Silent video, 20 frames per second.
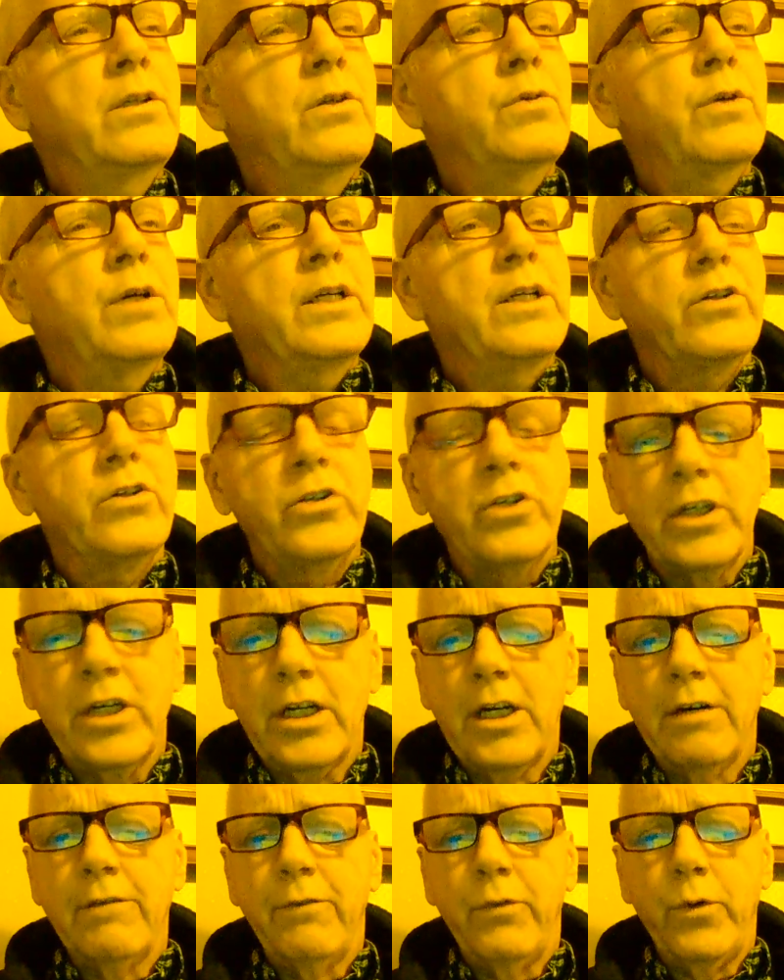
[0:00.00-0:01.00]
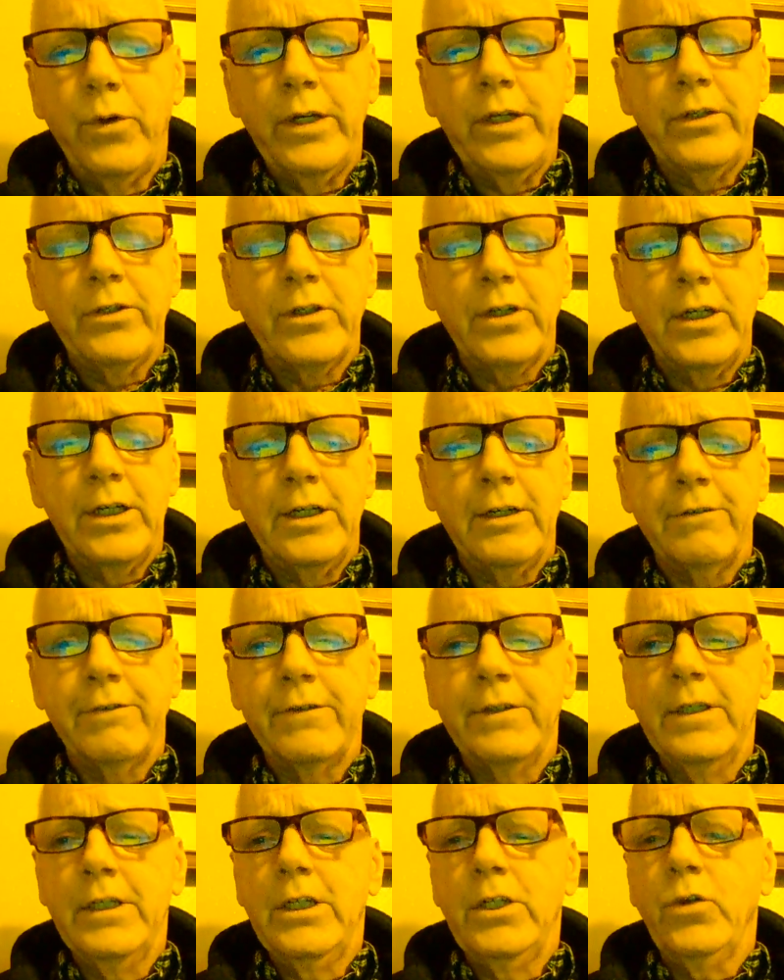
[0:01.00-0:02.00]
trying to shut our voice off.
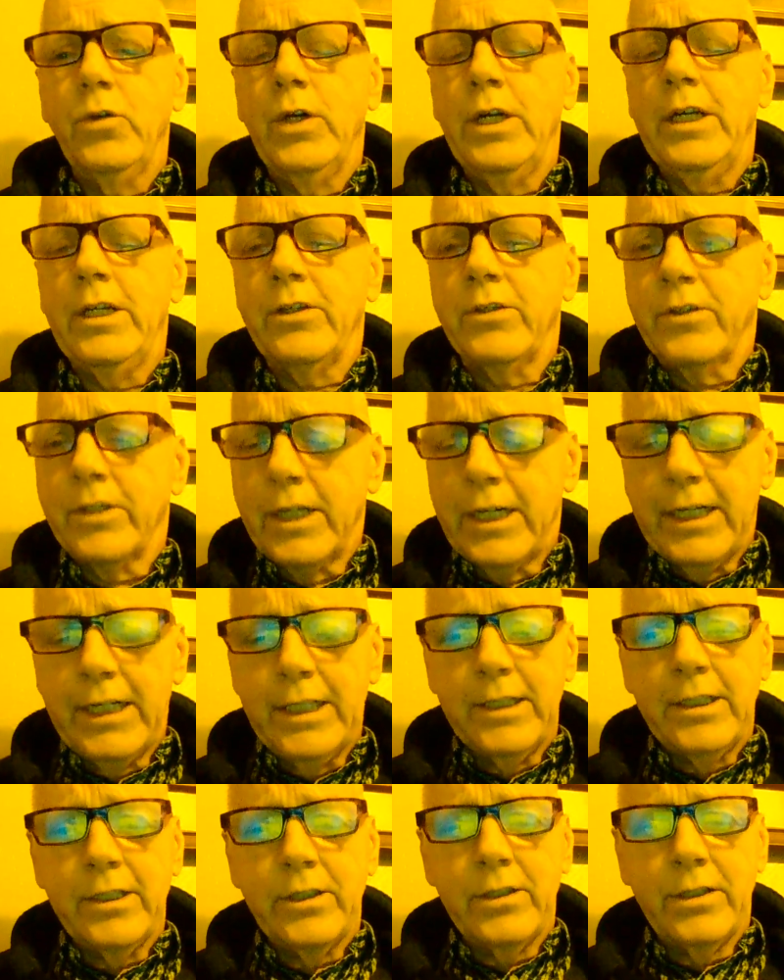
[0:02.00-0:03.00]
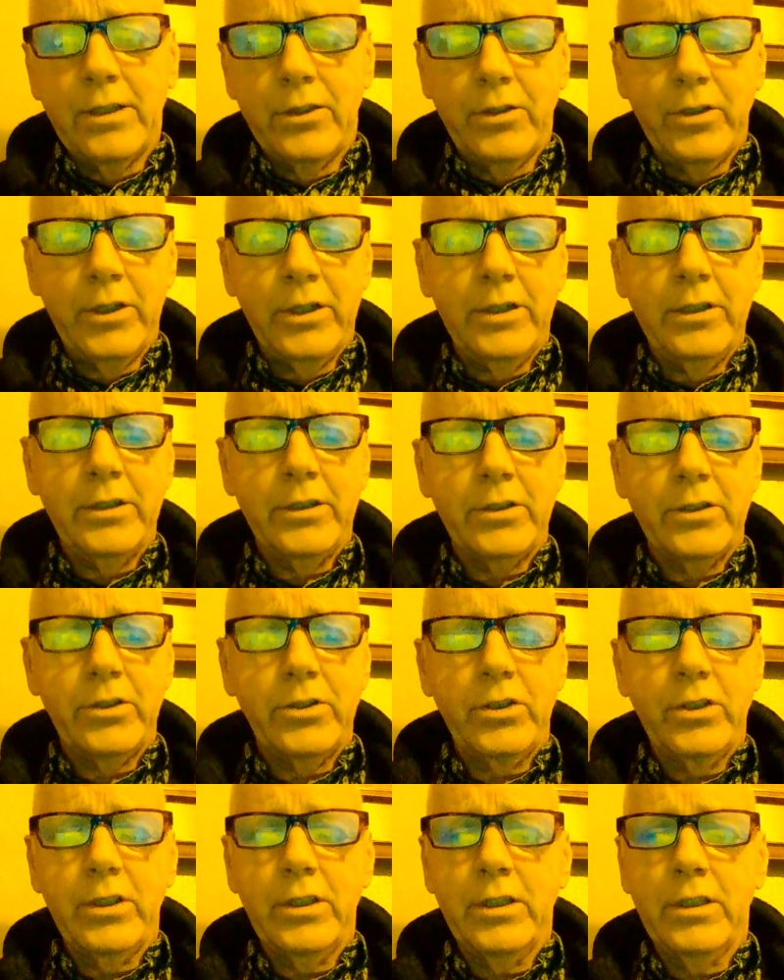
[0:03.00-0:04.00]
Trying to silence the
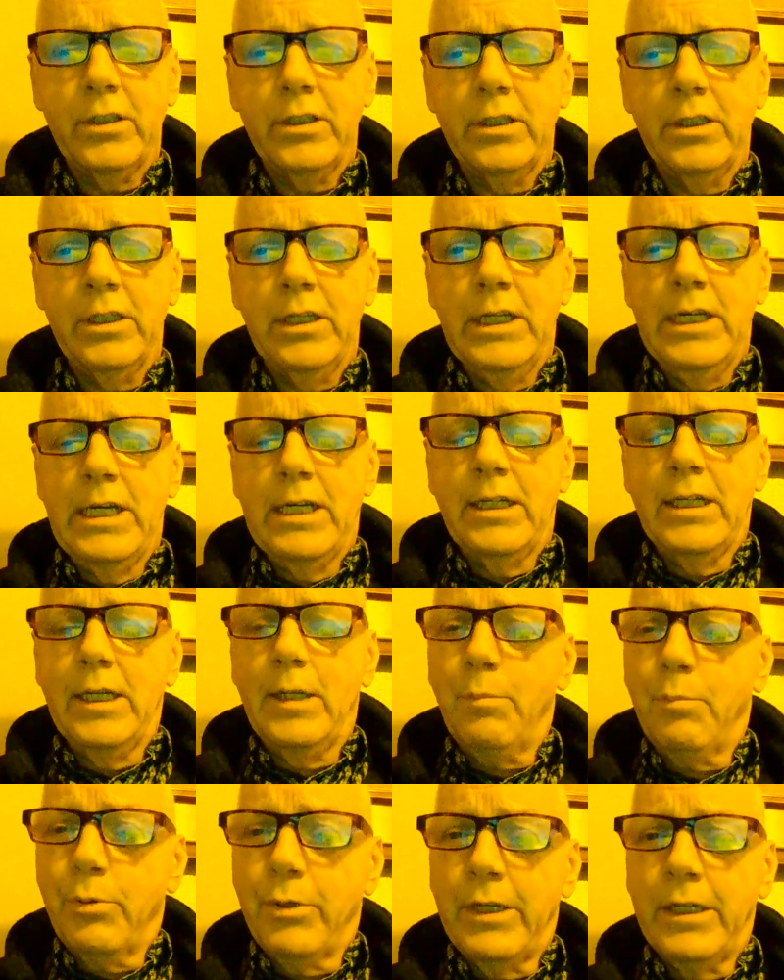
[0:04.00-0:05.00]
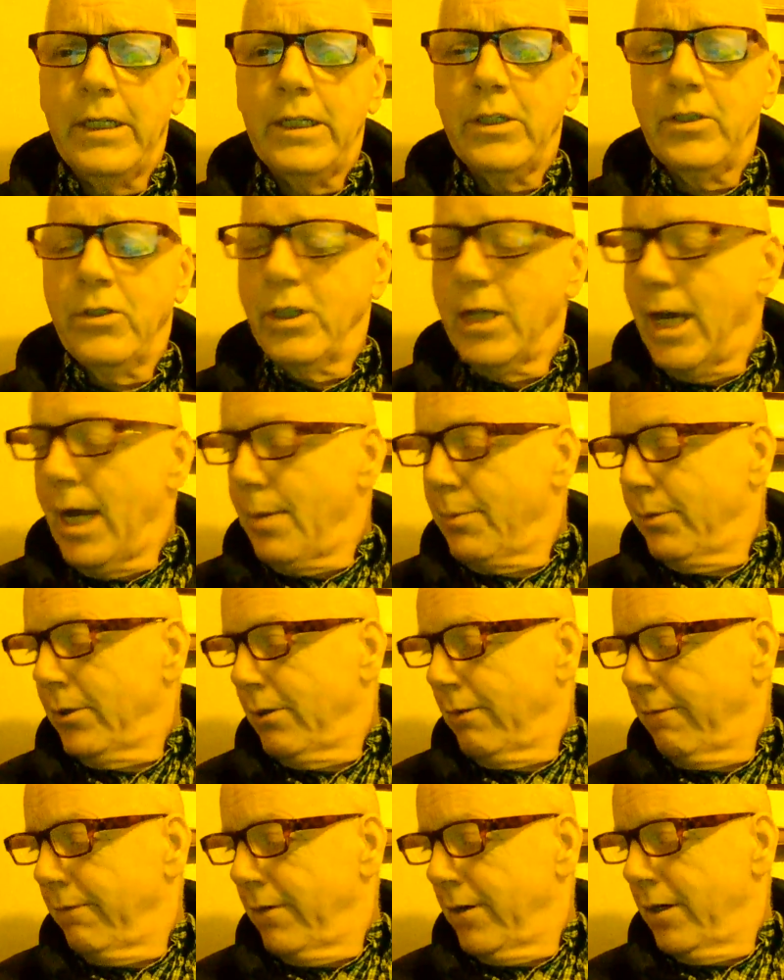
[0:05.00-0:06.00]
church. Did a pretty good job
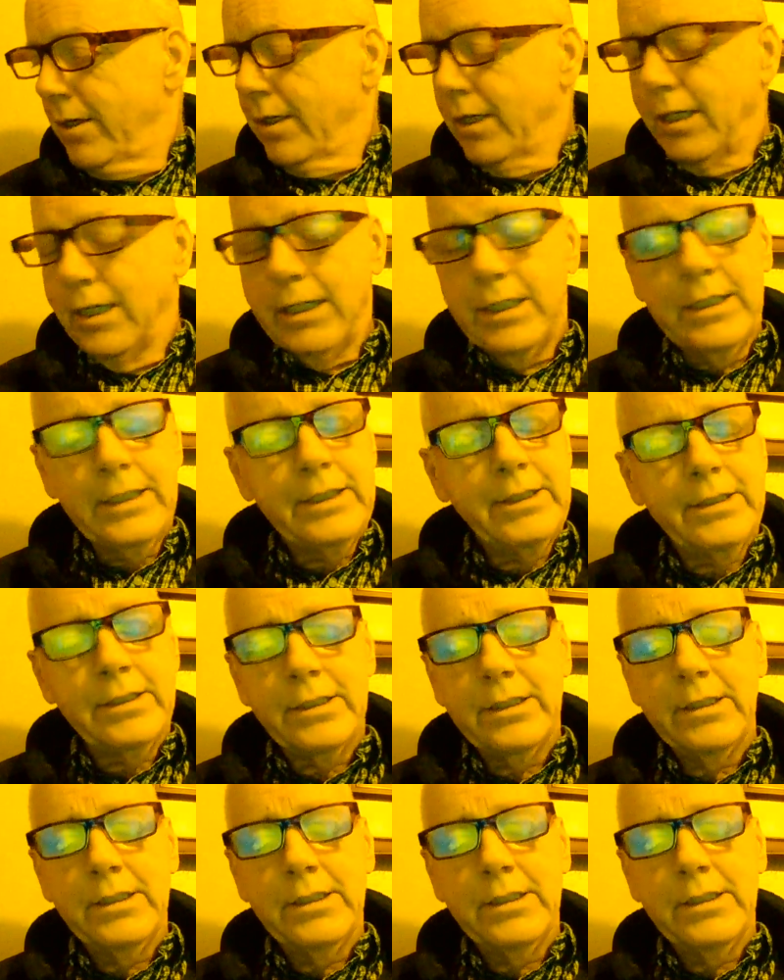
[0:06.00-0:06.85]
so far, guys.